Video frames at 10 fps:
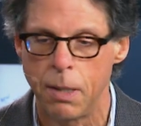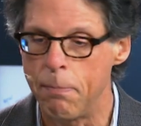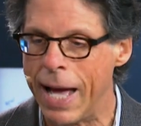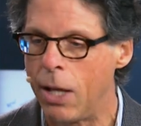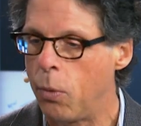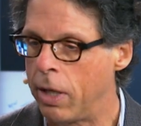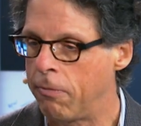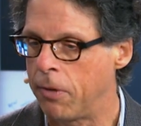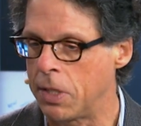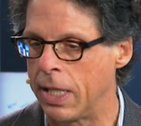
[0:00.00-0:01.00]
malware,
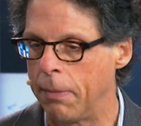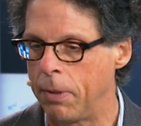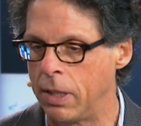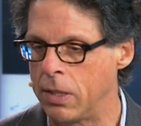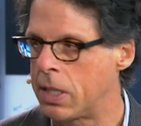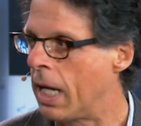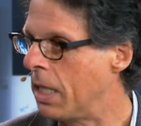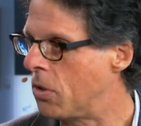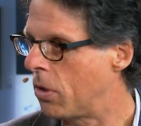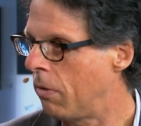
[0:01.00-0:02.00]
for example,
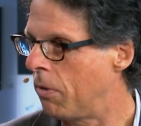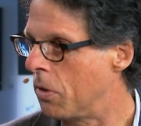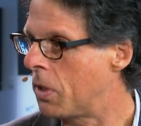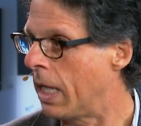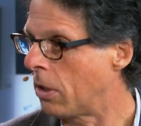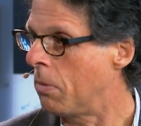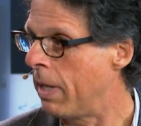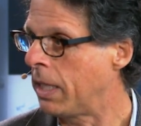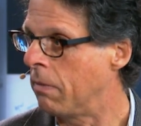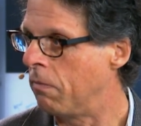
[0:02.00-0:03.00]
inside servers that could
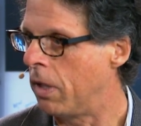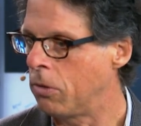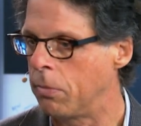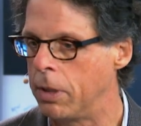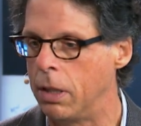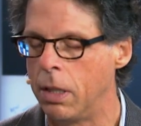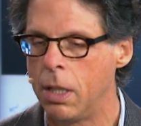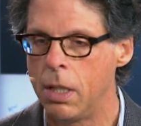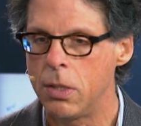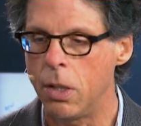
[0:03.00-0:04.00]
make them vulnerable.
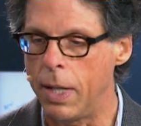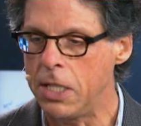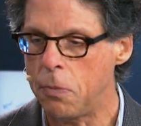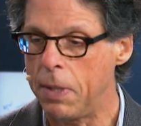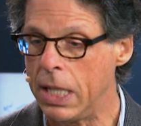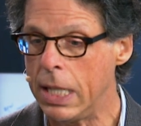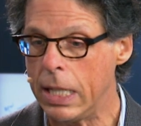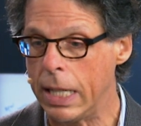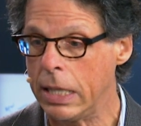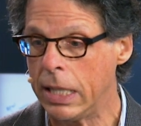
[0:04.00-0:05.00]
So
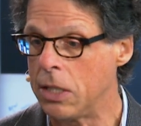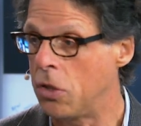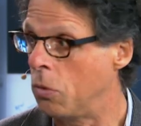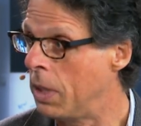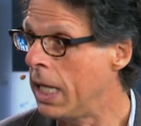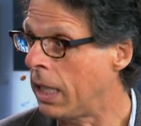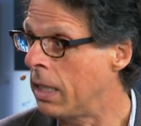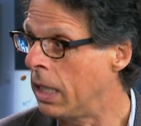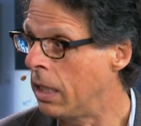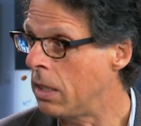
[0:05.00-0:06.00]
HPE, I think, is unique
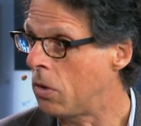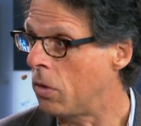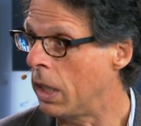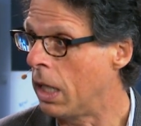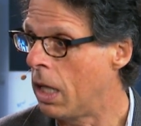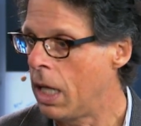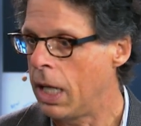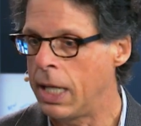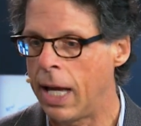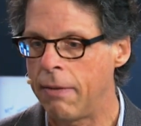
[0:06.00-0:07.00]
in the industry
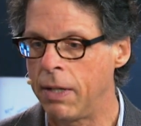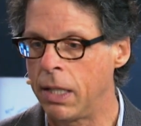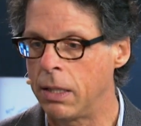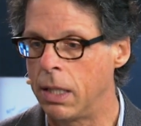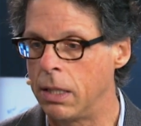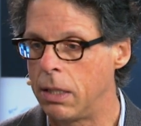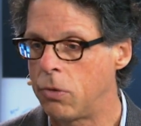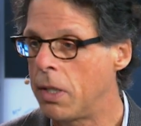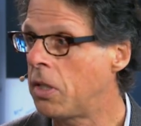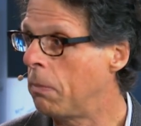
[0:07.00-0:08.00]
in having
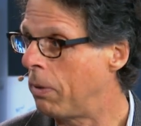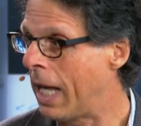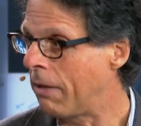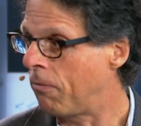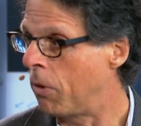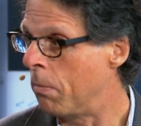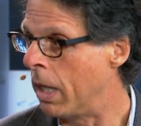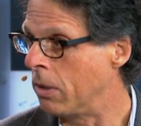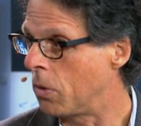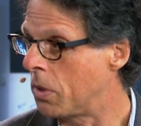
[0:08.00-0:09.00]
trusted platform
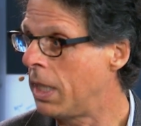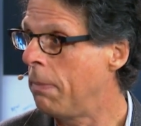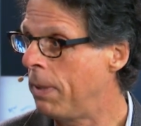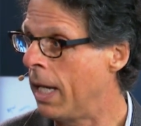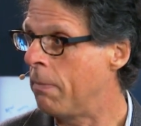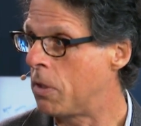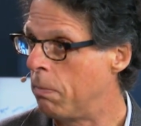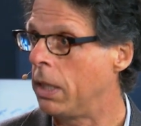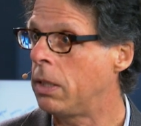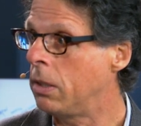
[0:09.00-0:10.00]
modules, TPMs,
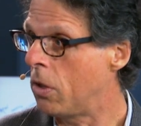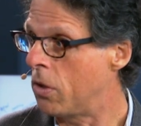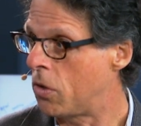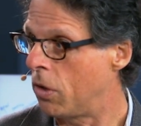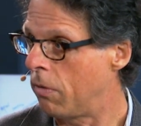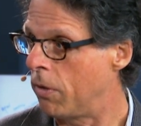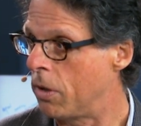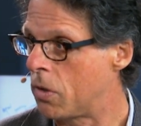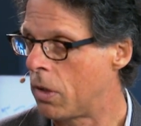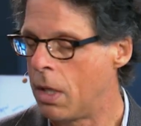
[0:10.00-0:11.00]
built into the
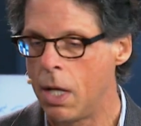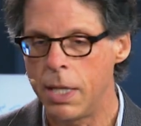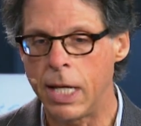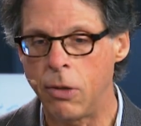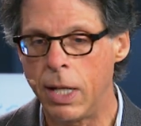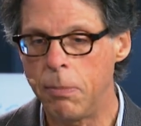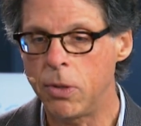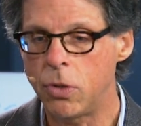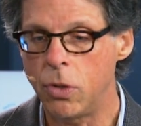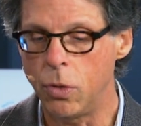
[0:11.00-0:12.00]
servers that are
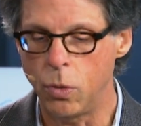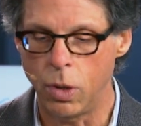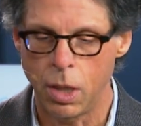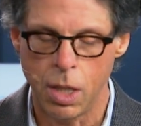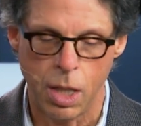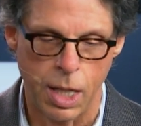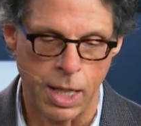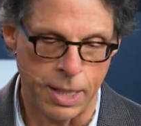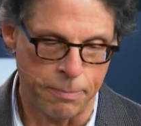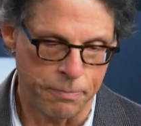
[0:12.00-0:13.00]
able to
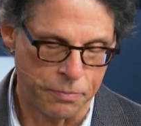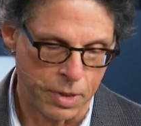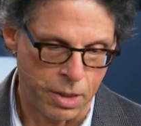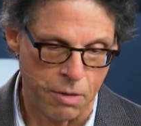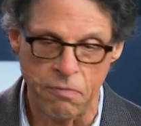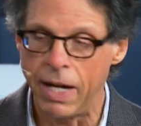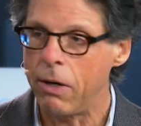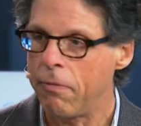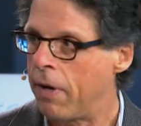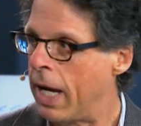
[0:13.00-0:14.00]

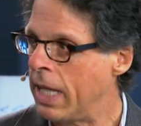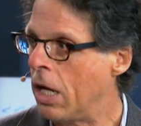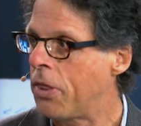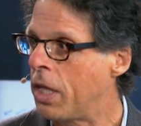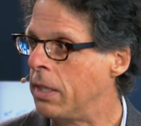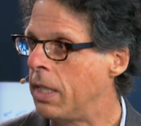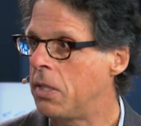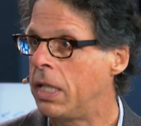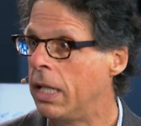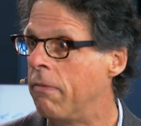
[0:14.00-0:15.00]
verify the
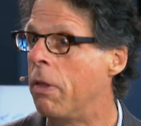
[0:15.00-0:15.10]
authenticity